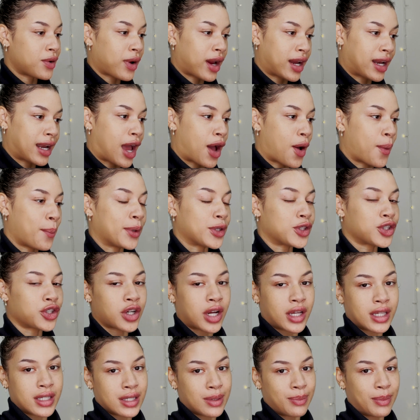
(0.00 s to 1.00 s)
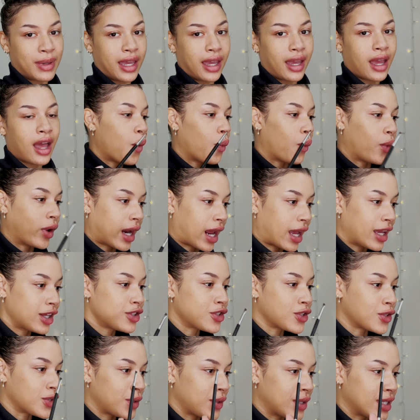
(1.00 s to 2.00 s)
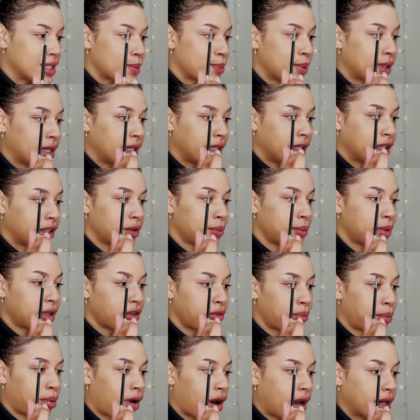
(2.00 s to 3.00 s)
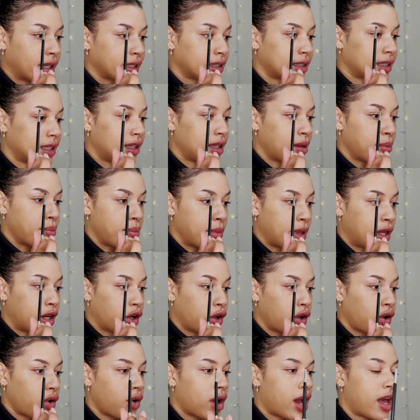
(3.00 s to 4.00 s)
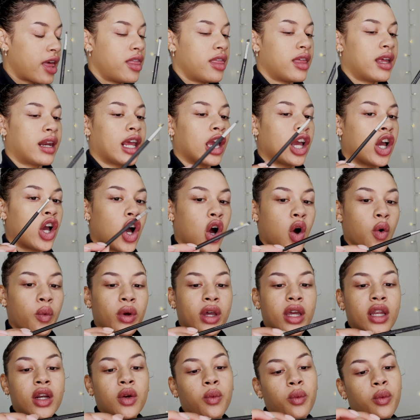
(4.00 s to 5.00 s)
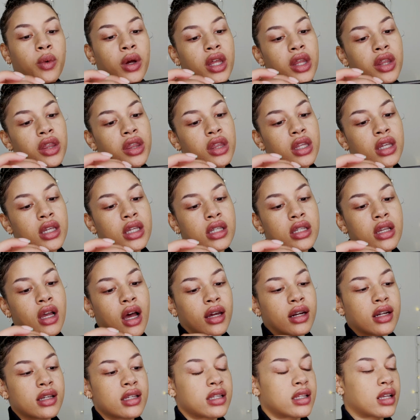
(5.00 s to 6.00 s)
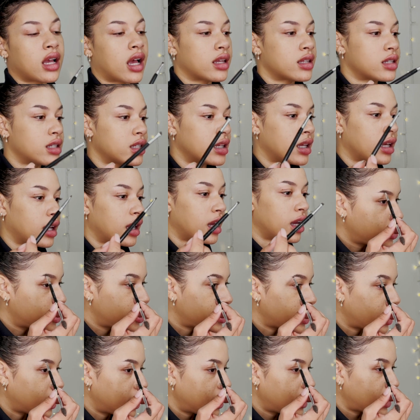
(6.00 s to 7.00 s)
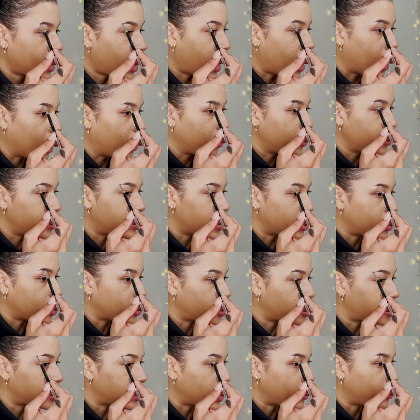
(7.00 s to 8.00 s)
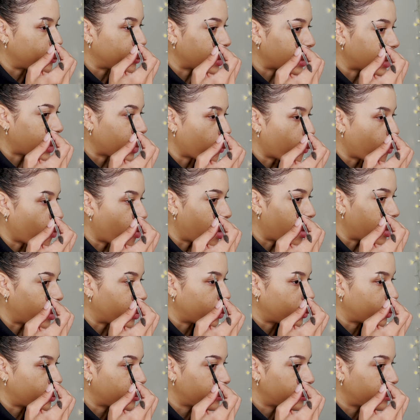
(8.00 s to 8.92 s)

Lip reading: right now, but trust me. What I do is put a little bit of product in the middle, and then I go in with this Anastasia, shade it out to the shape that I want.